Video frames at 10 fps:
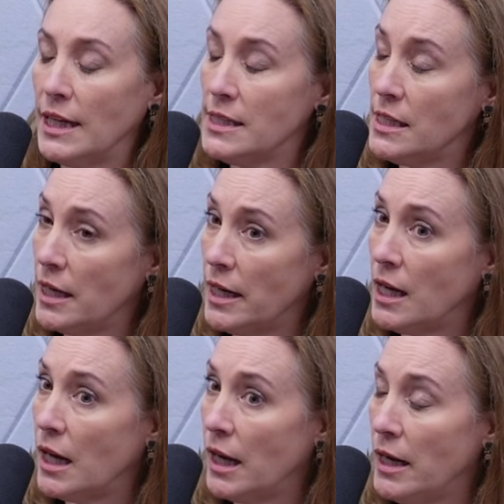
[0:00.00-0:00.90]

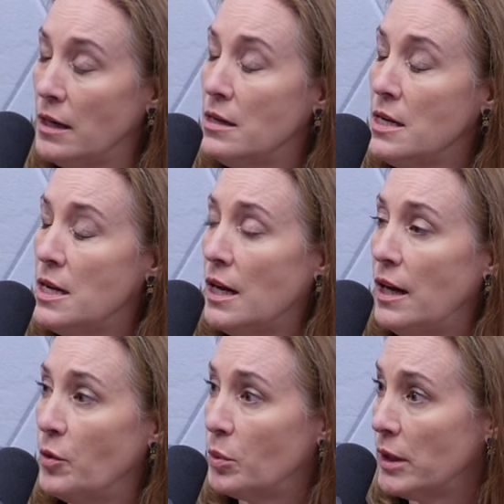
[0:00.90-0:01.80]
1999 uh,
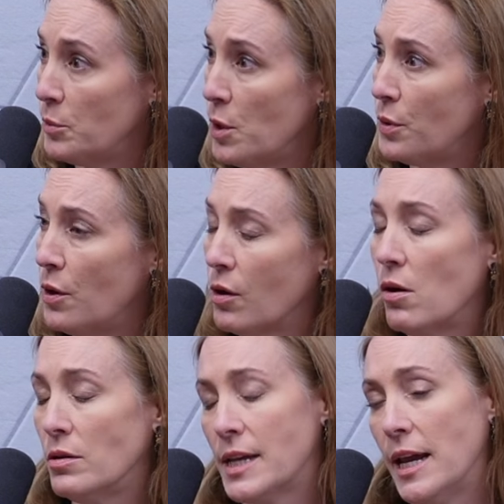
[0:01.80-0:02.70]
the Palermo
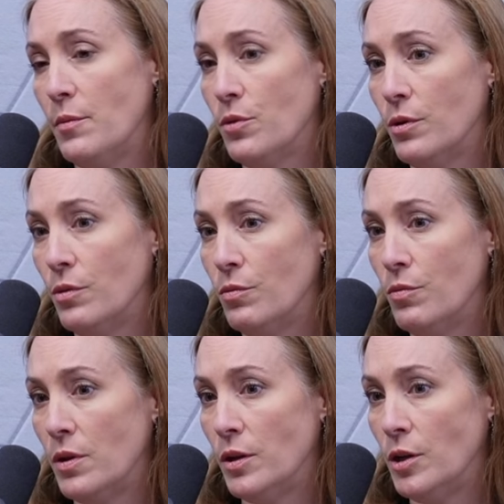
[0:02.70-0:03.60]
protocols came through
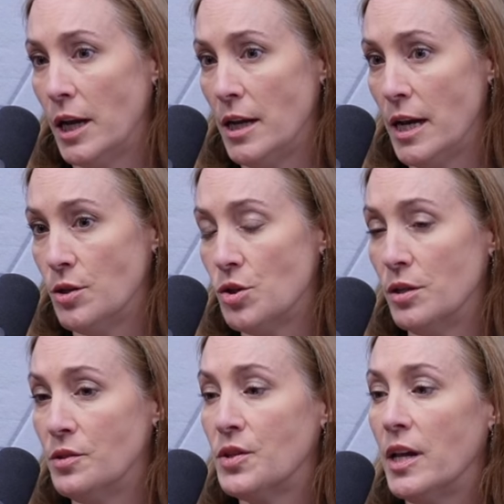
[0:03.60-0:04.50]
the United
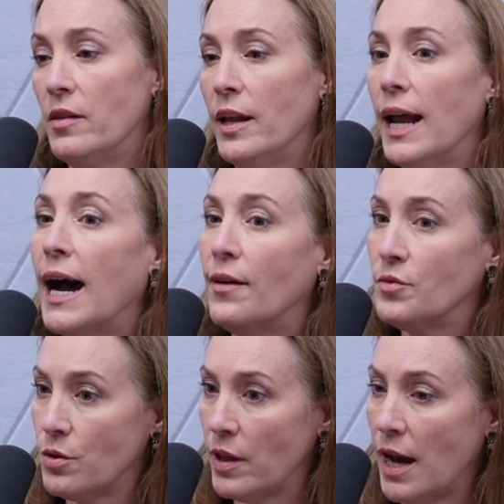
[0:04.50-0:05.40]
Nations. And then
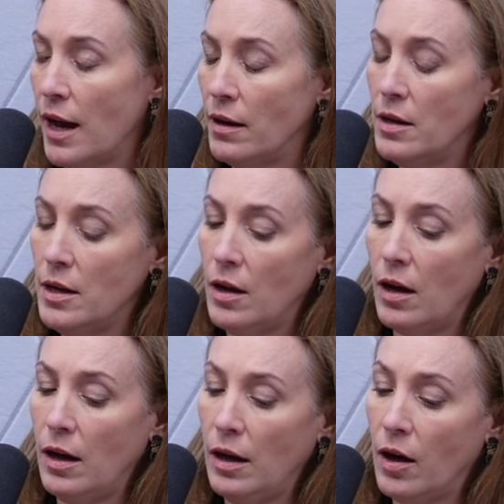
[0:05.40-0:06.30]
after that,
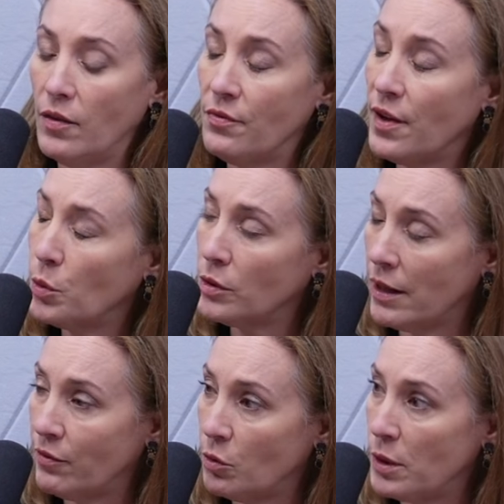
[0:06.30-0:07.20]
uh, on the federal
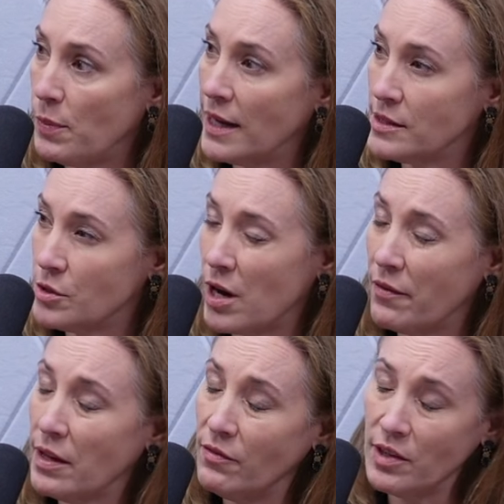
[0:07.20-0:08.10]
level, we passed the
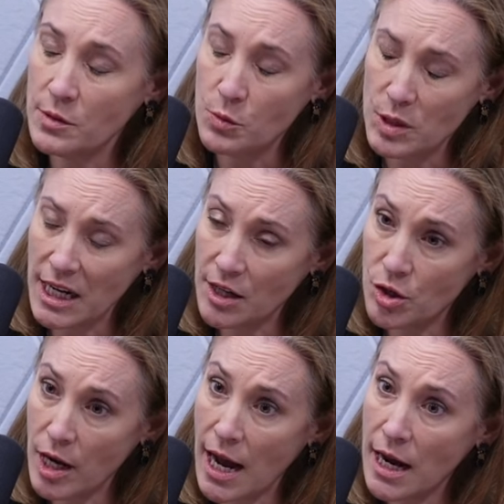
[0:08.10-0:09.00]
Trafficking Victims
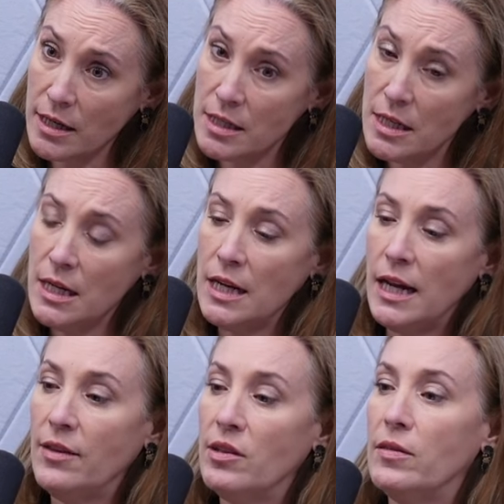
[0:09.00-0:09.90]
Protection Act.
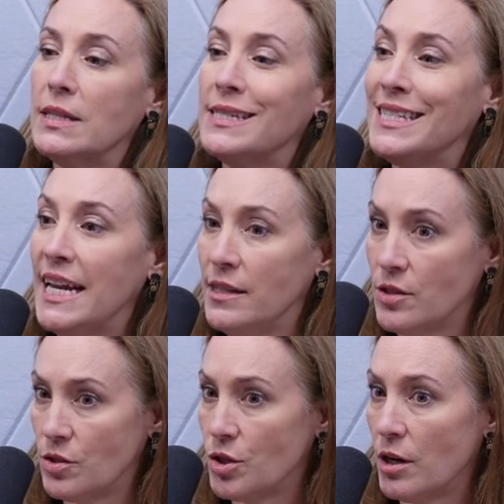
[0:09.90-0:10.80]
And then the states
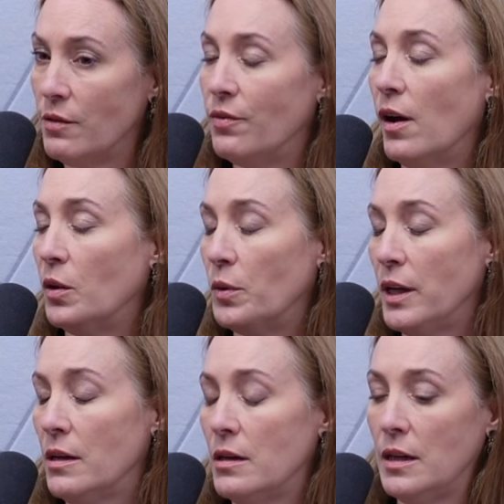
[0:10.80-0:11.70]
started
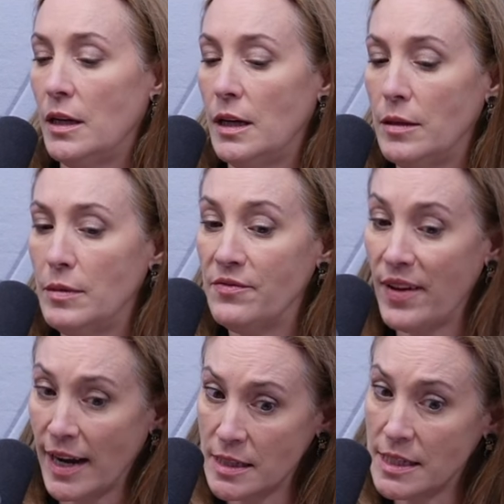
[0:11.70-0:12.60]
following. Um, in
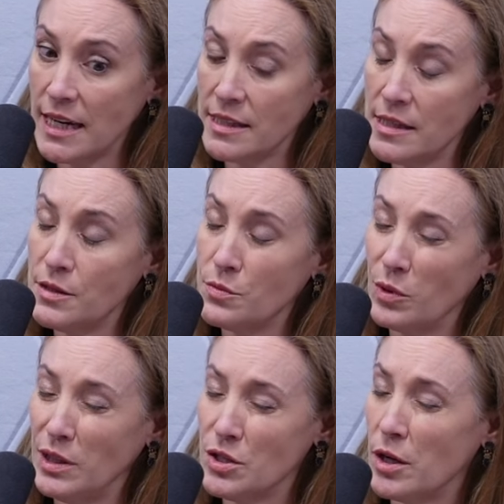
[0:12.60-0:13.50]
fact, Texas
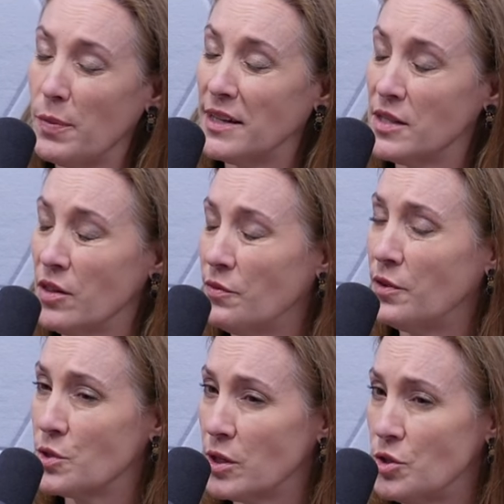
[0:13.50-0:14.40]
really started passing their
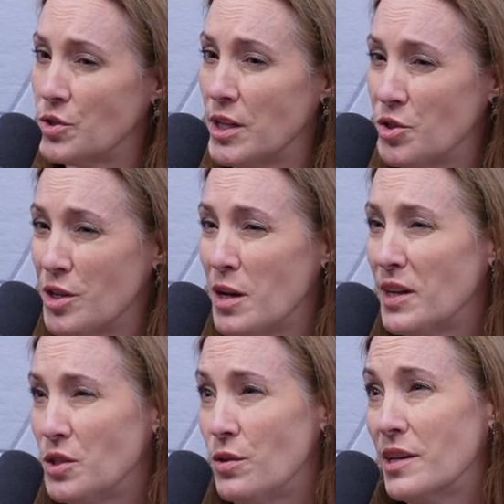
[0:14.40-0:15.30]
first legislation in
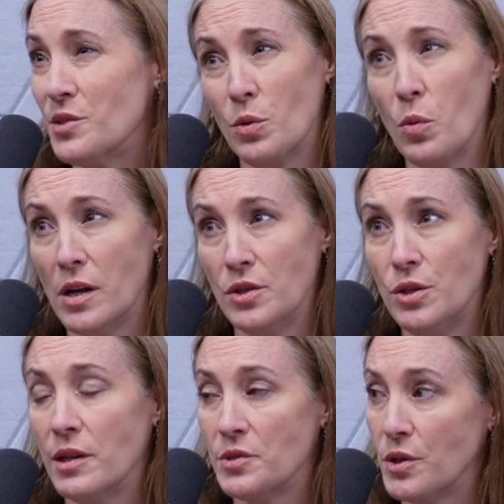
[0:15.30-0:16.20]
about 2001,
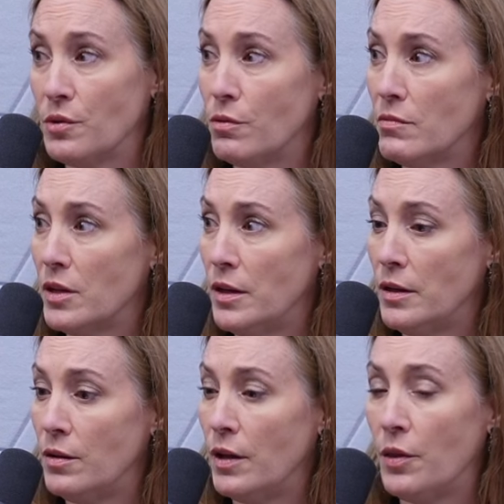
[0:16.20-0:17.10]

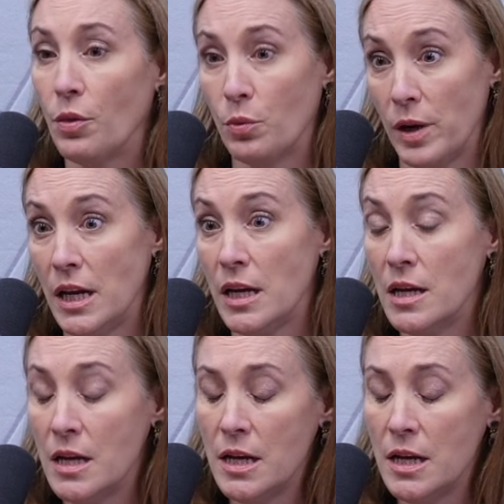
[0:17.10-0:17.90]
2003.